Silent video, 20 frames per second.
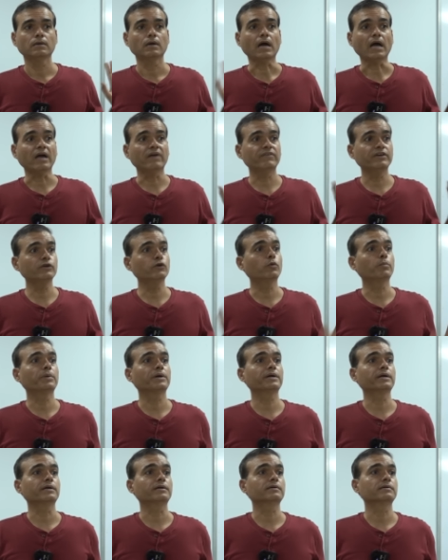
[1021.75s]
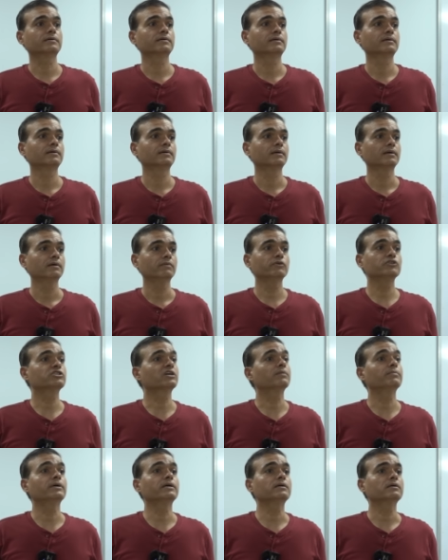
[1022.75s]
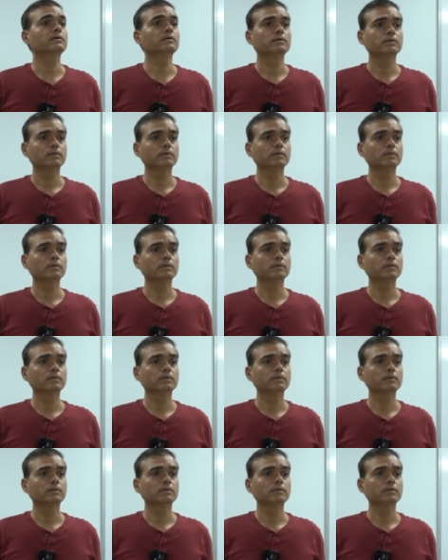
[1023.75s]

I haven't opened it. Which cupboard?